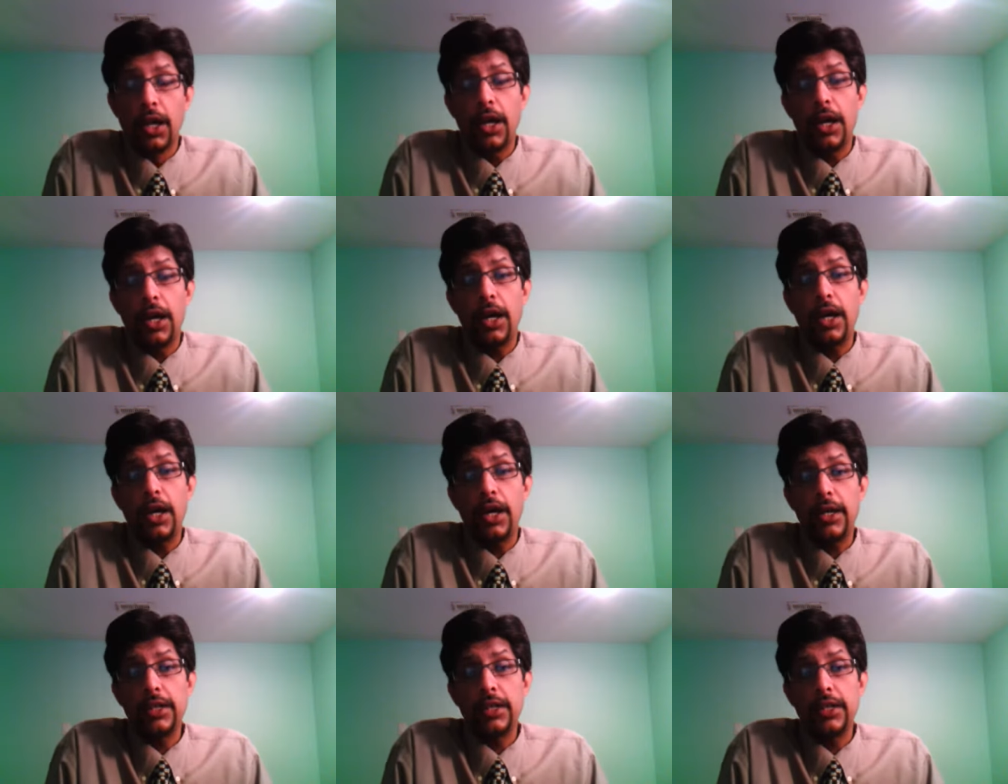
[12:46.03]

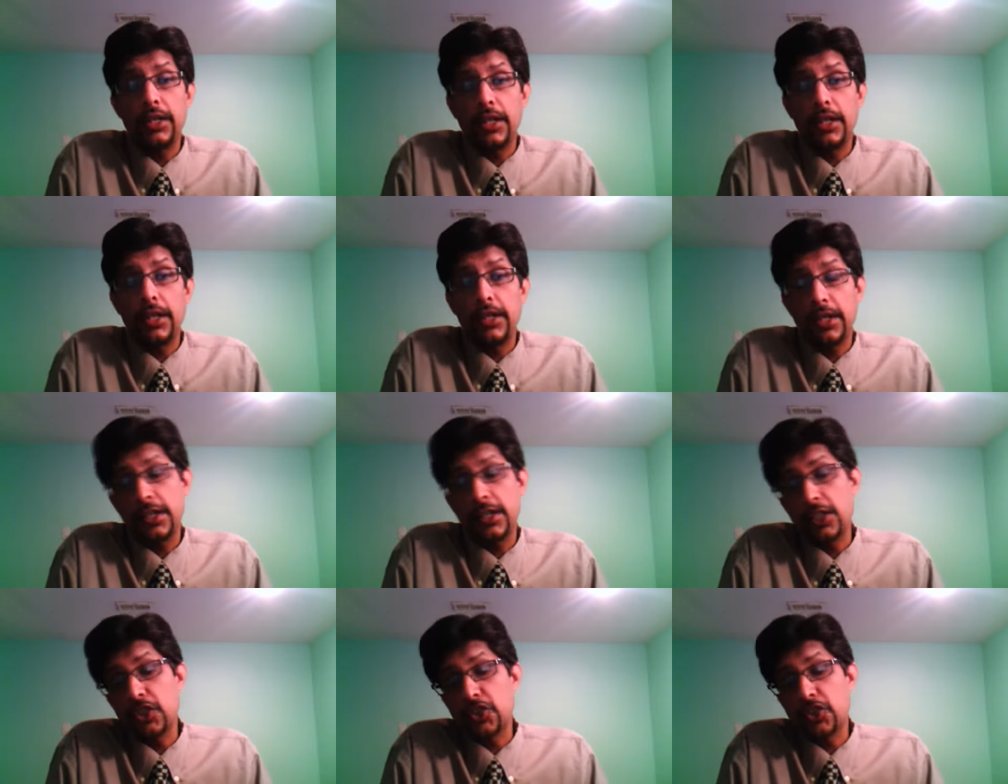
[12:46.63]
uh, in in
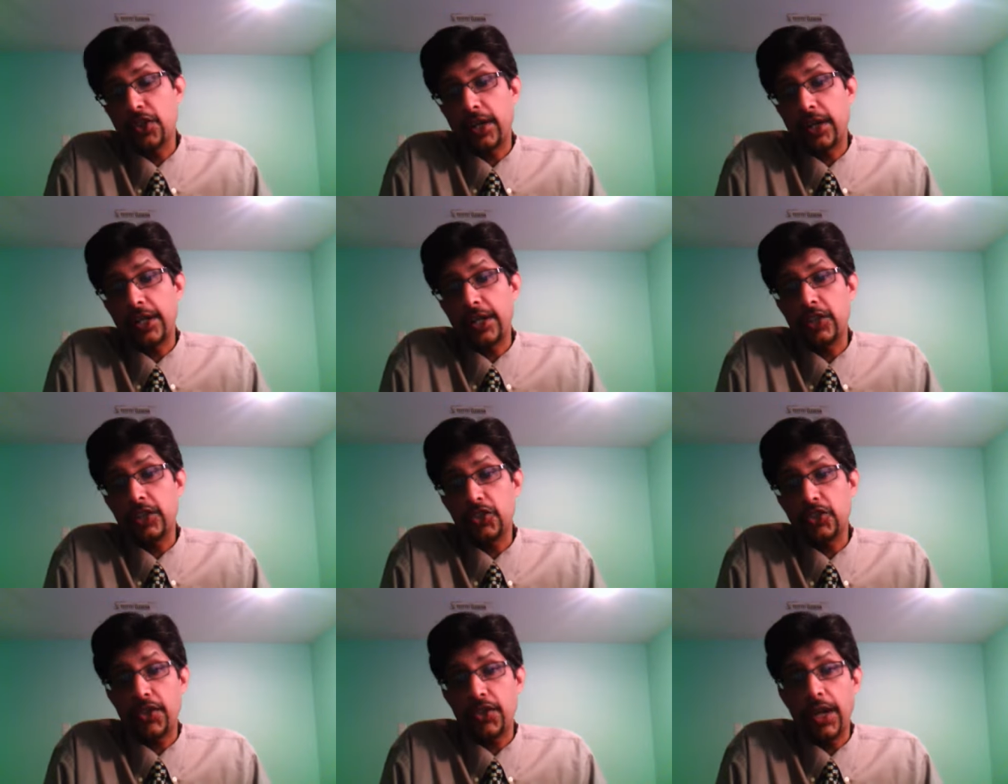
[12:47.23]
English cricket
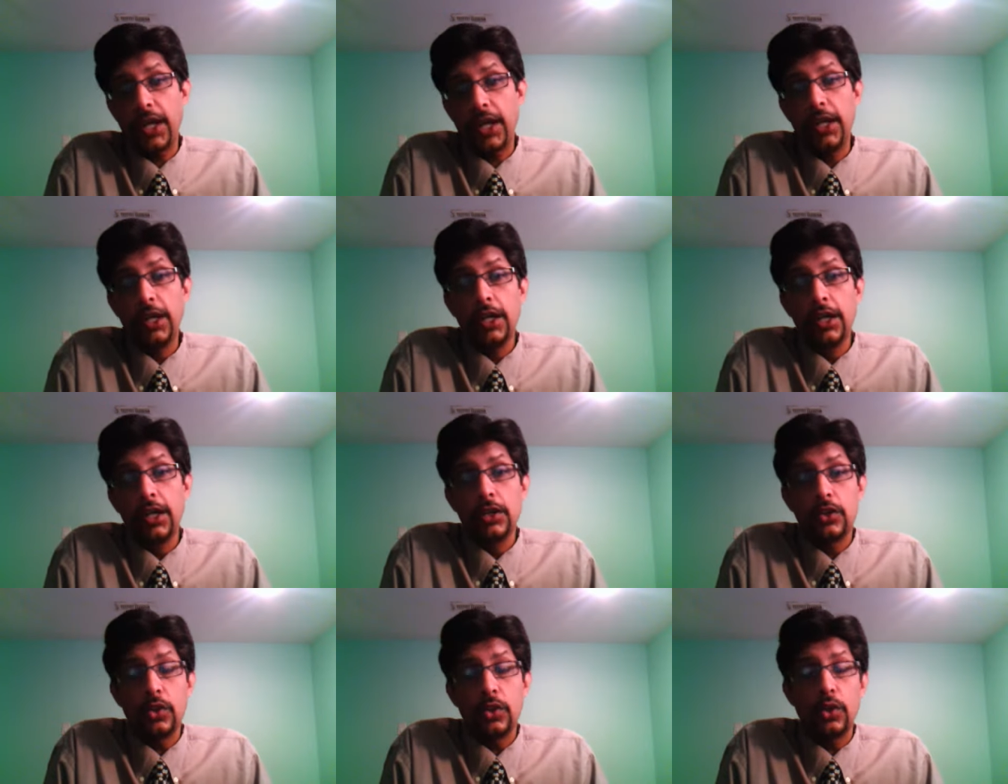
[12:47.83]
history
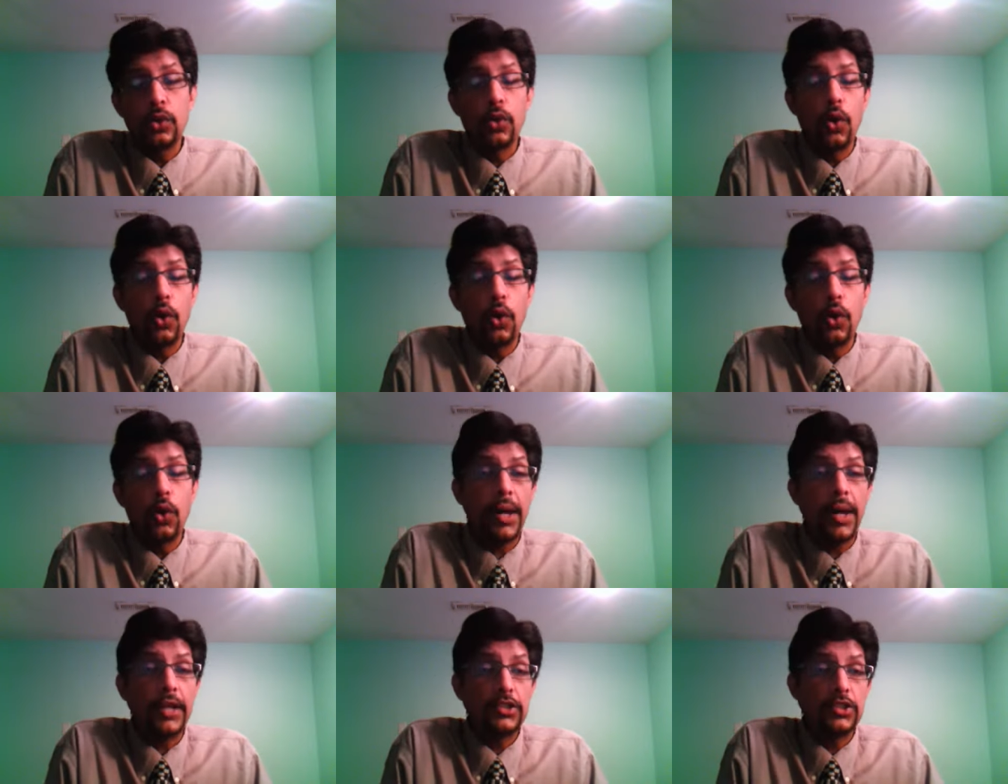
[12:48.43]
to go
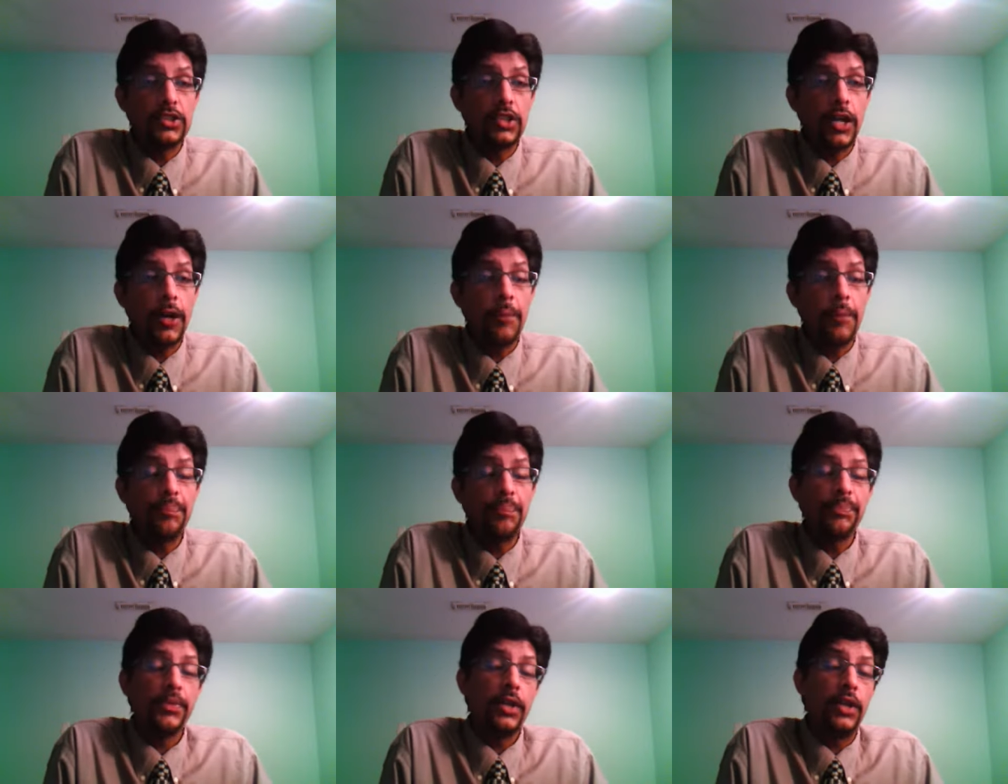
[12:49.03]
past
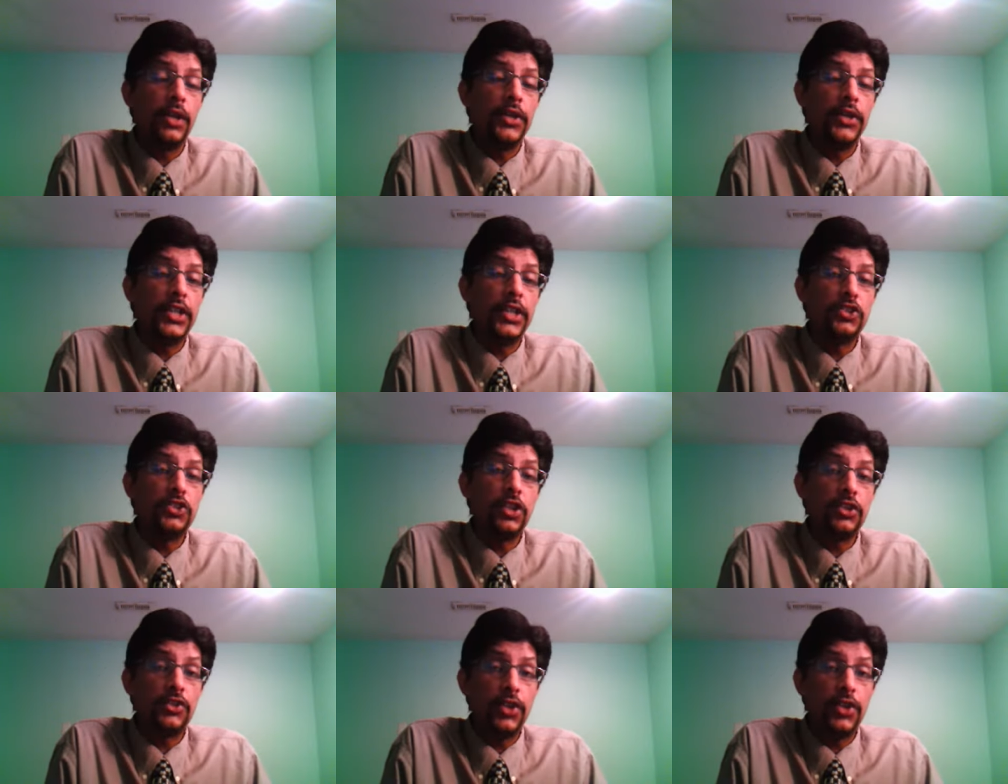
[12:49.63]
the reach
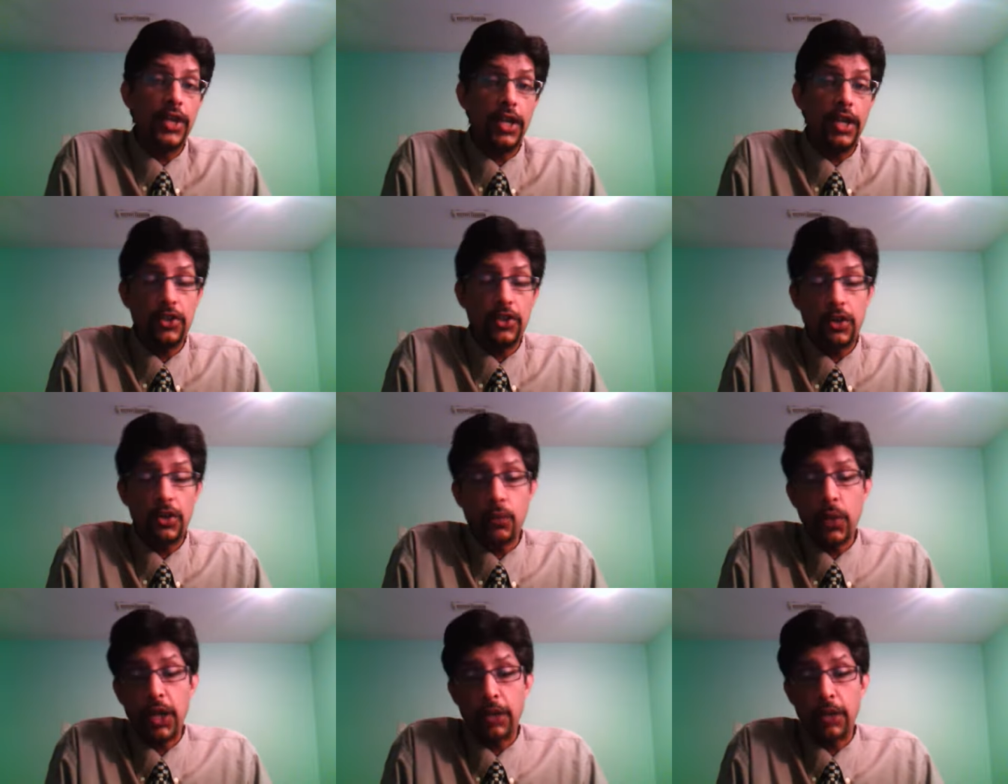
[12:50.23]
the
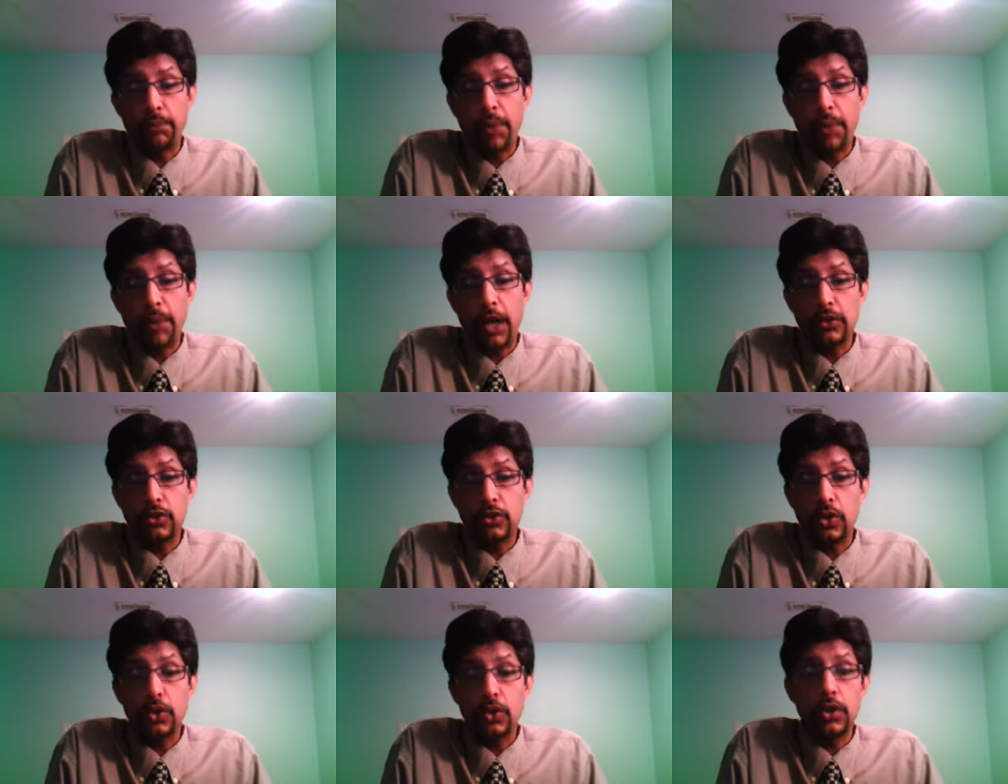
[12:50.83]
300 wicket mark.
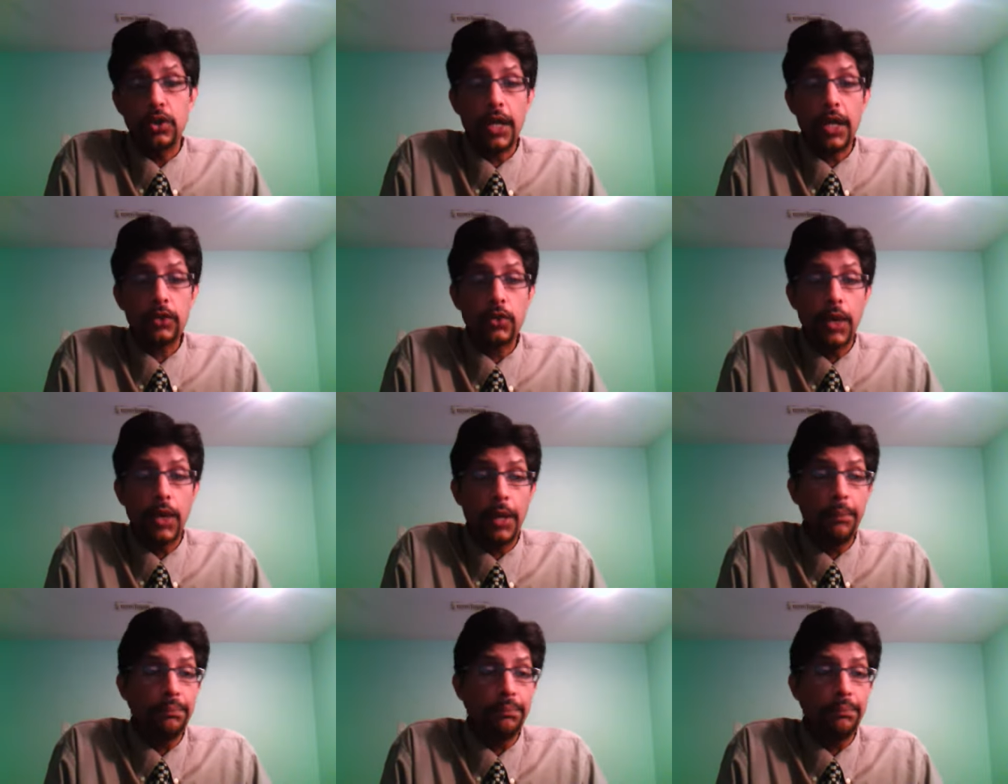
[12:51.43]
So good luck to
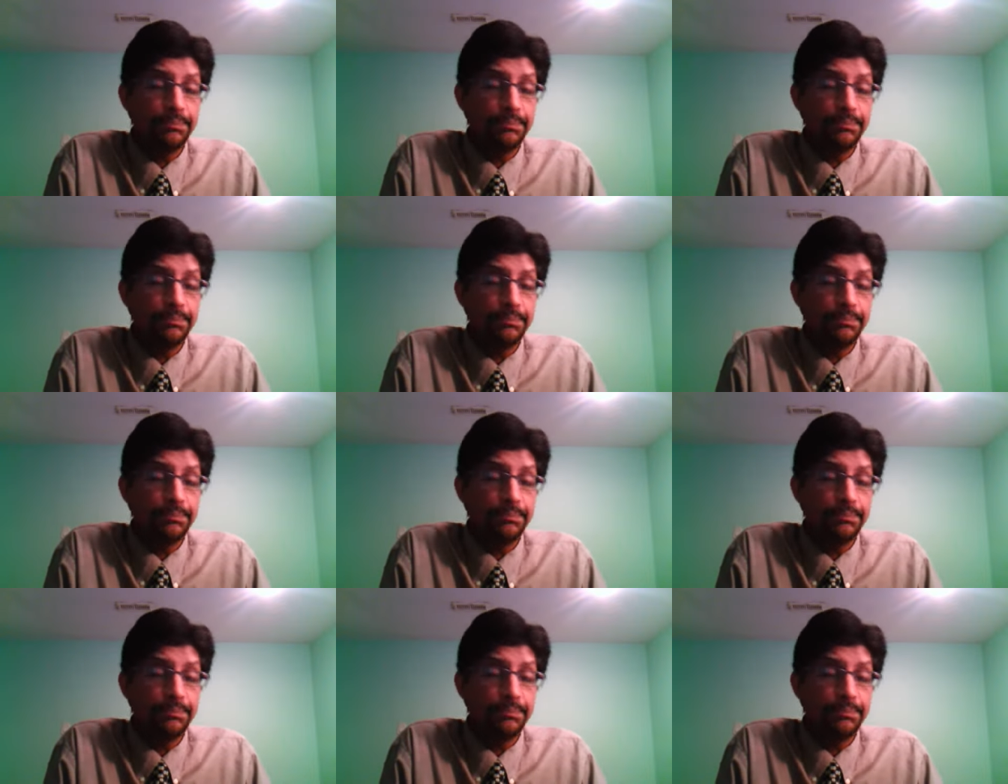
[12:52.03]
him